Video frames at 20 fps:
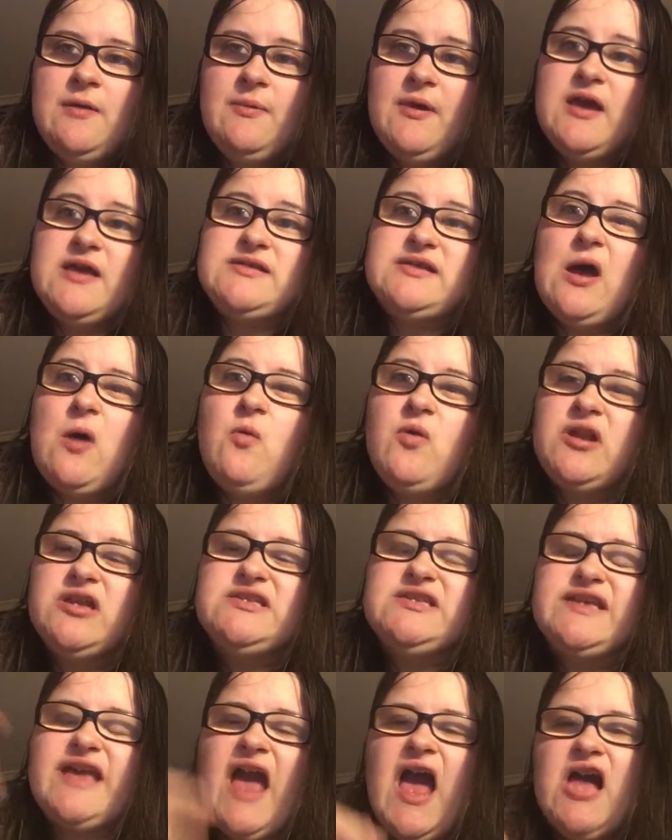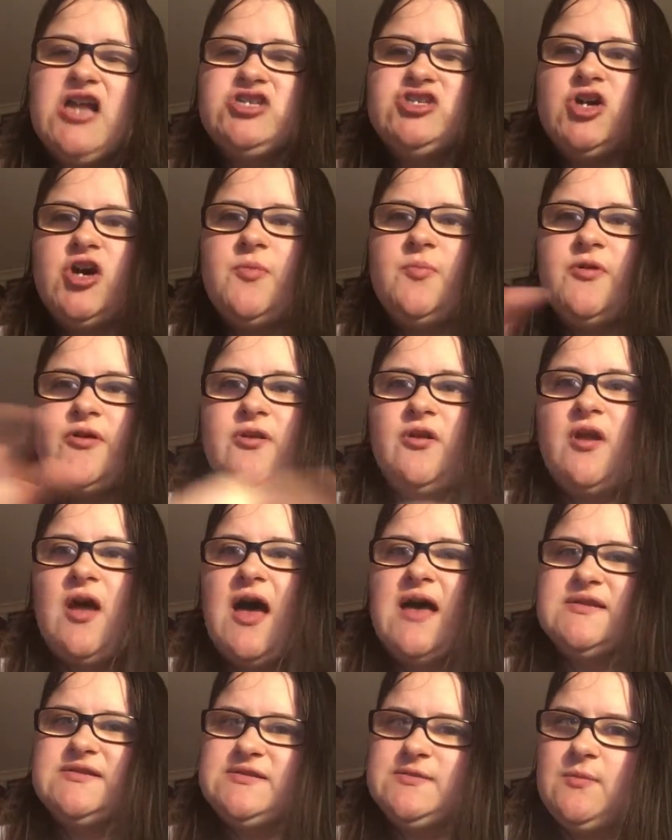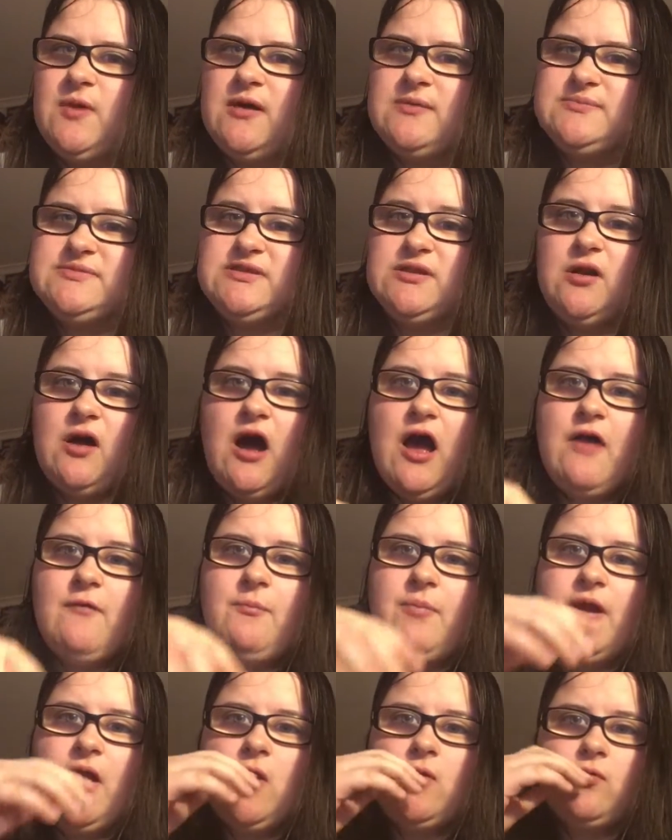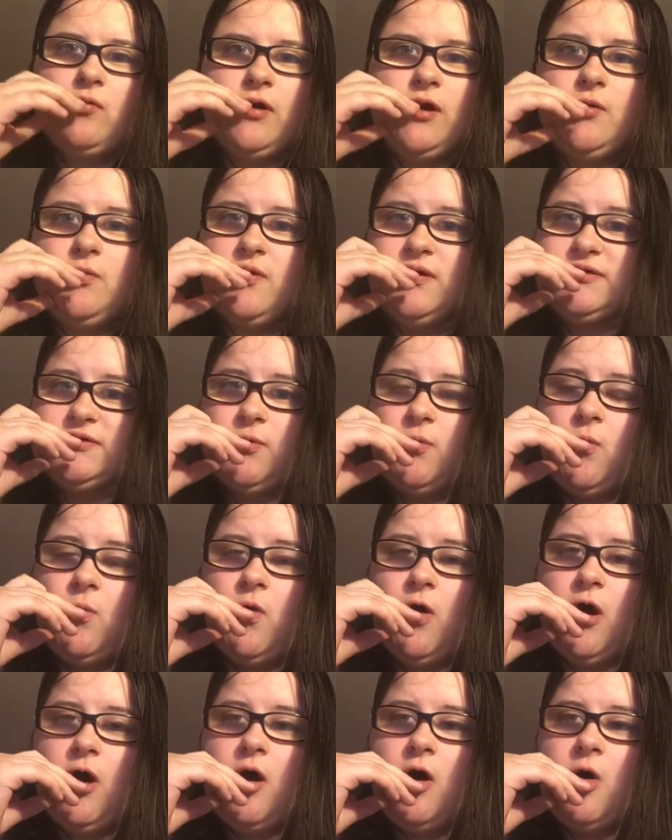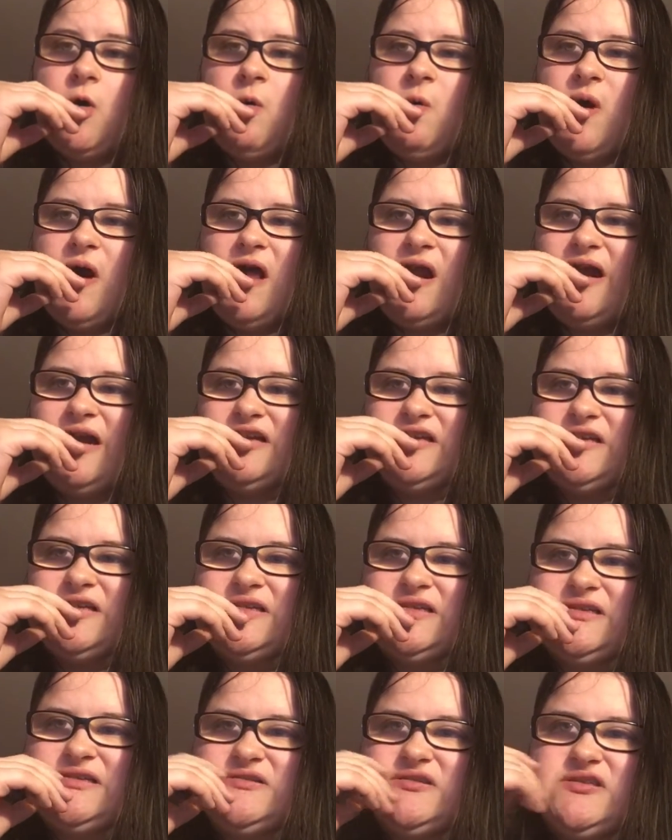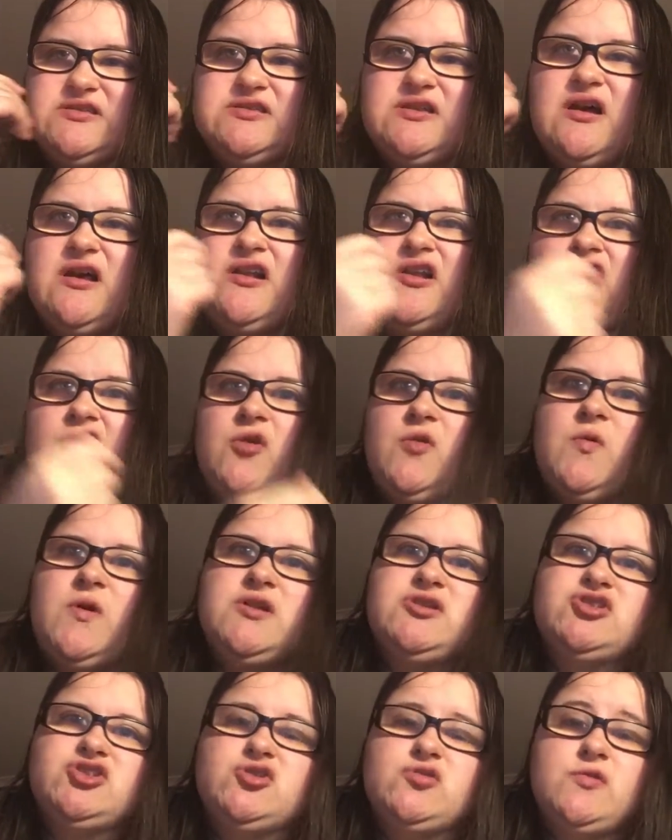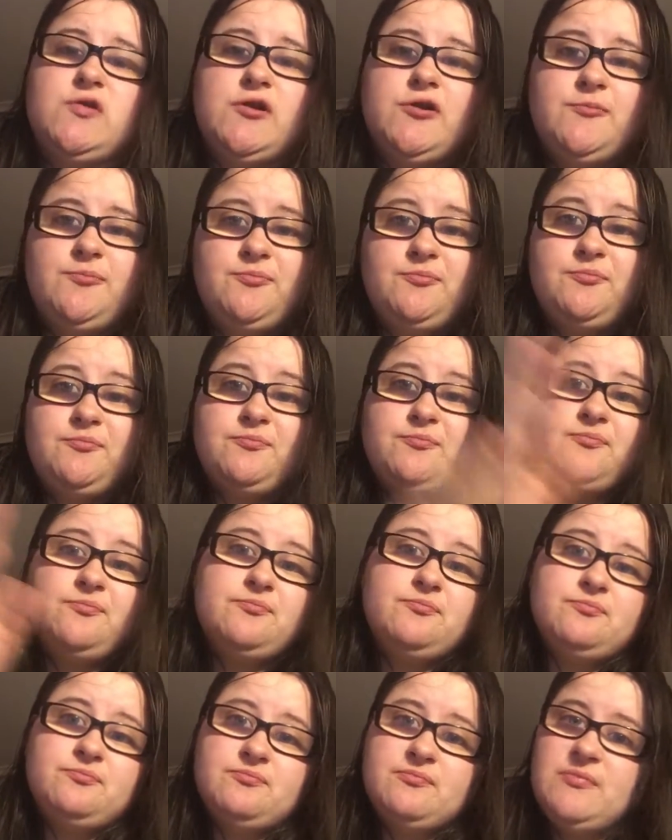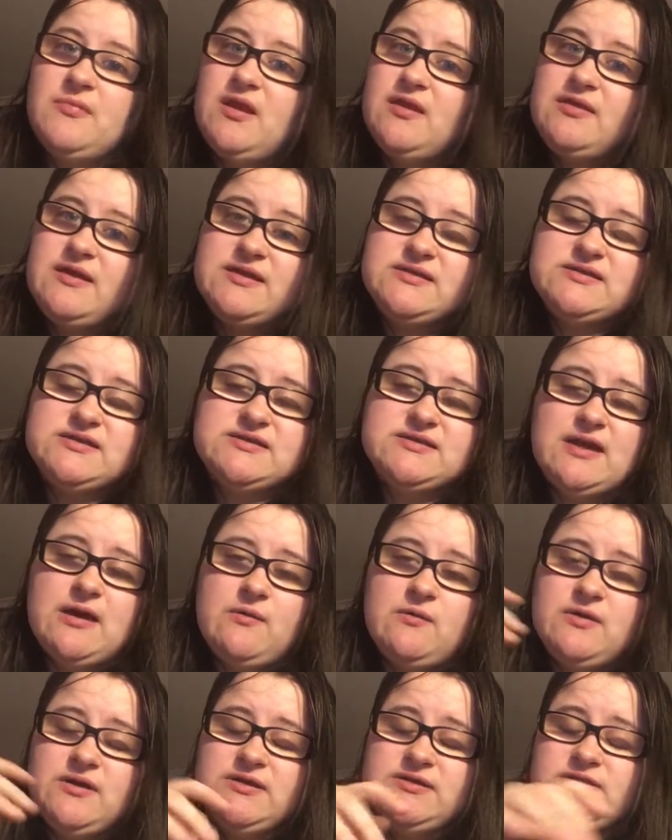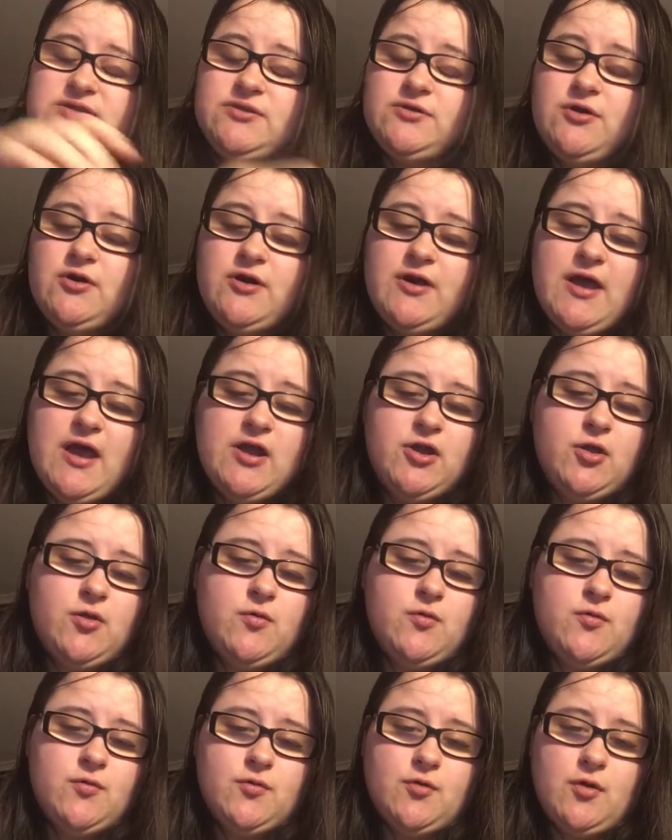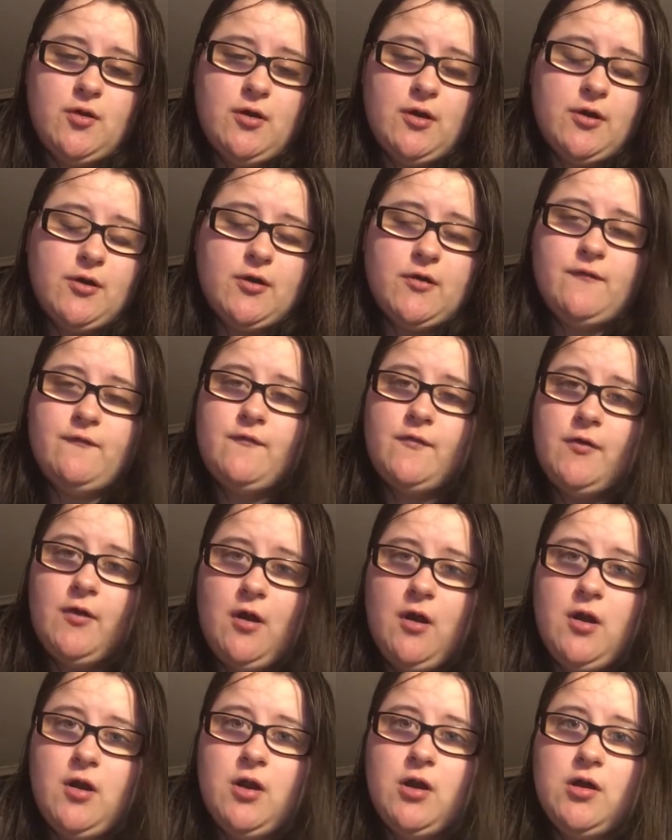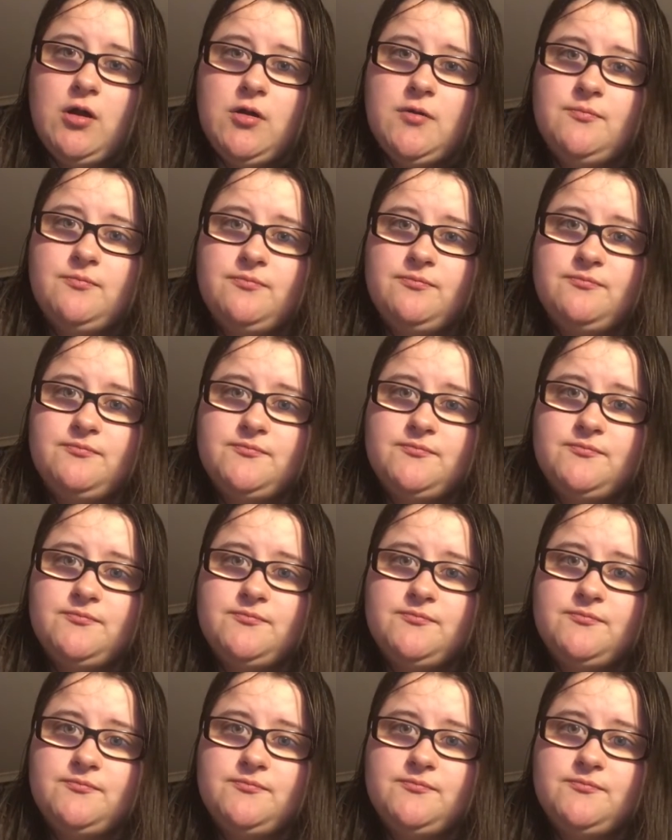Because I wanted to catch up on last month's live, but I really wasn't well, and I just decided, you know what, screw it. That's just how it is, you know, and you all know I go through a lot.